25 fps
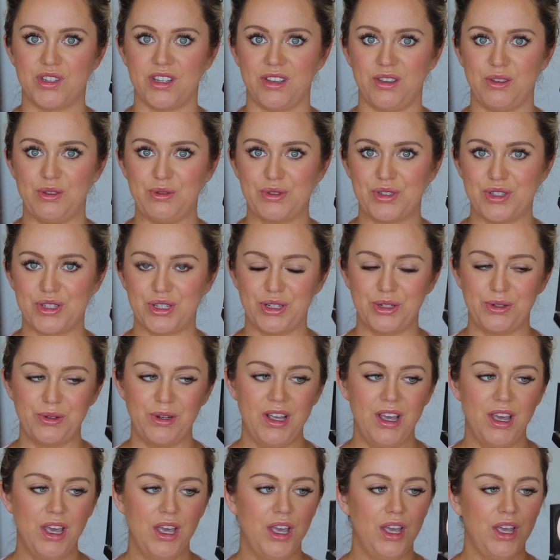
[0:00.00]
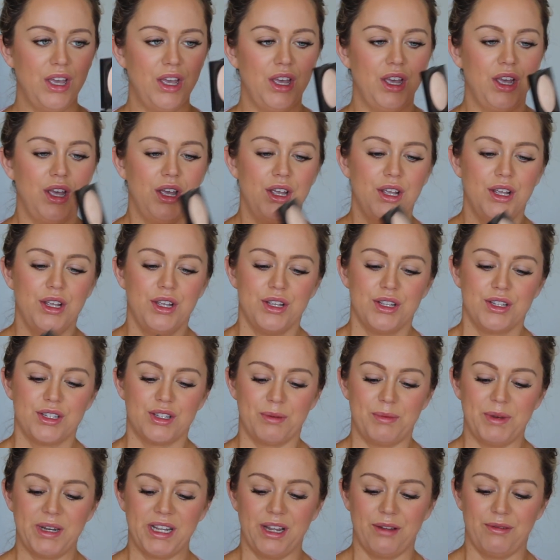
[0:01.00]
as it used to.
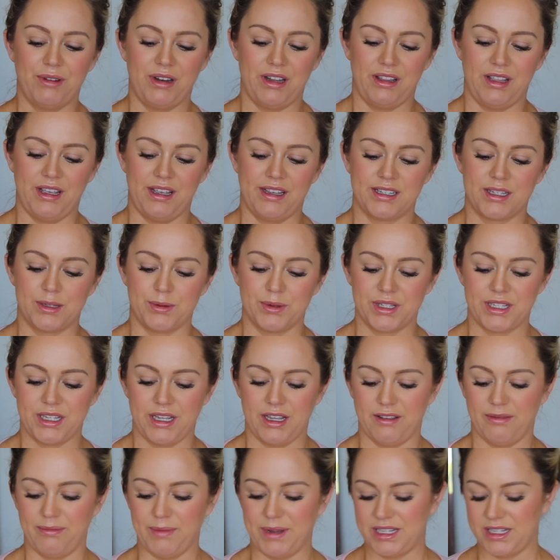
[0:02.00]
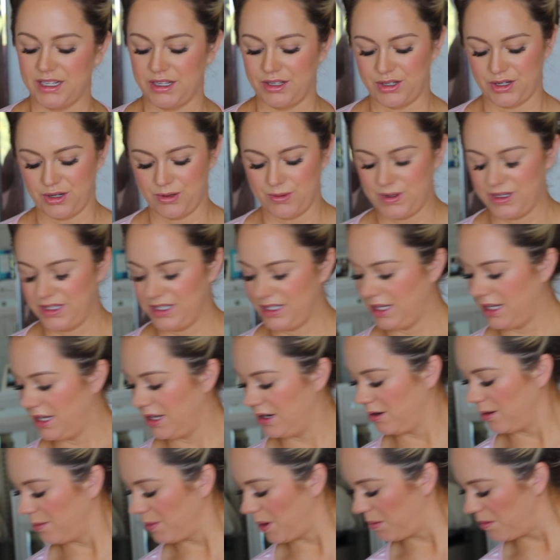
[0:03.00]
So I'm gonna get rid of this. We'll see if my sister wants it
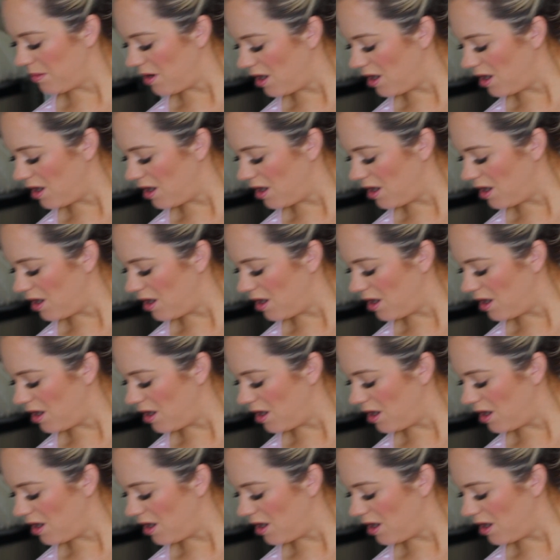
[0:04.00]
or my